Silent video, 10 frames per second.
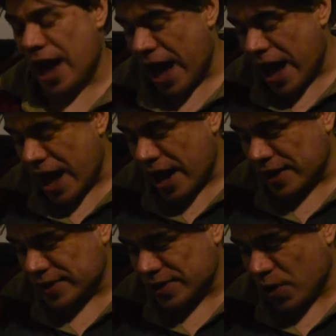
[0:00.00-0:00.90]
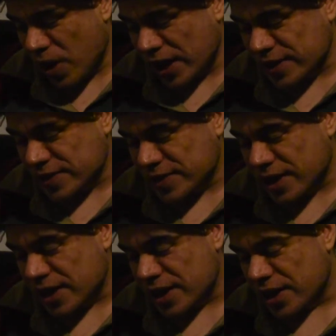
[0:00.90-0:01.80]
and all I can say
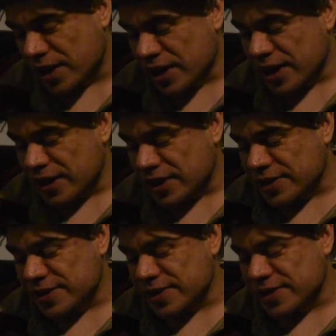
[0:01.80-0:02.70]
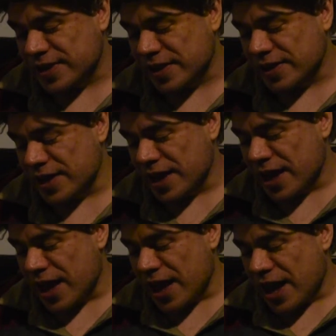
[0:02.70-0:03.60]
here is that
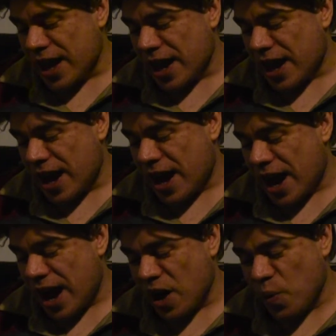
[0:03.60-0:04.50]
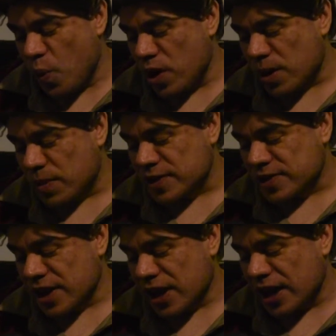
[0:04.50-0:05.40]
I wonder
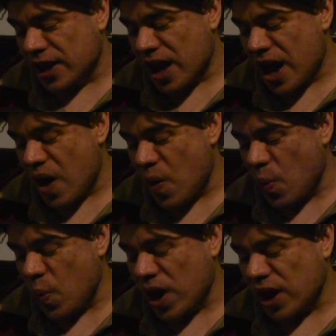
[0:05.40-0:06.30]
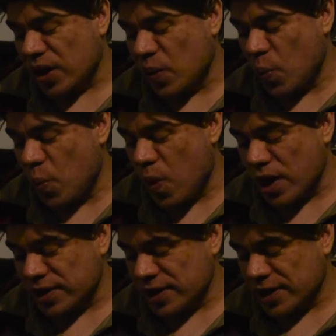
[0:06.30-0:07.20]
myself, like, well,
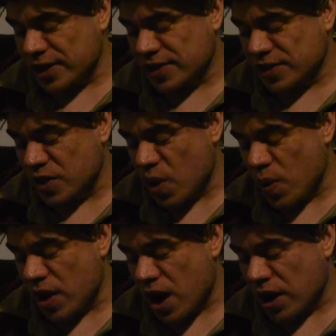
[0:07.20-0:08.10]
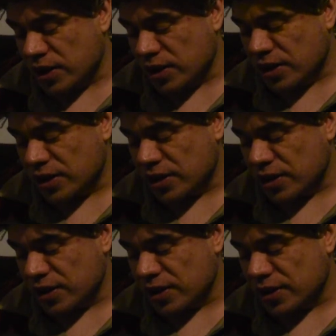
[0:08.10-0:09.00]
what is going on here?
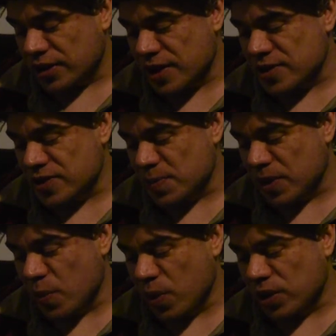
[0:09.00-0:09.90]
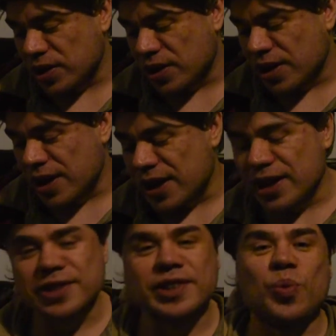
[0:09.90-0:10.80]
That's the big word here.
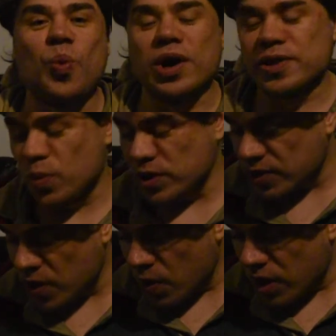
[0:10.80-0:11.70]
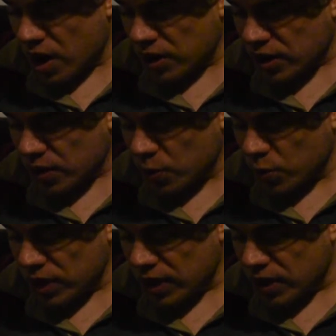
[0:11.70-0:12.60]
Is that what's going on here?
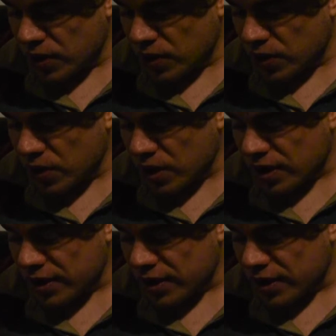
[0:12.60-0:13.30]
We don't know.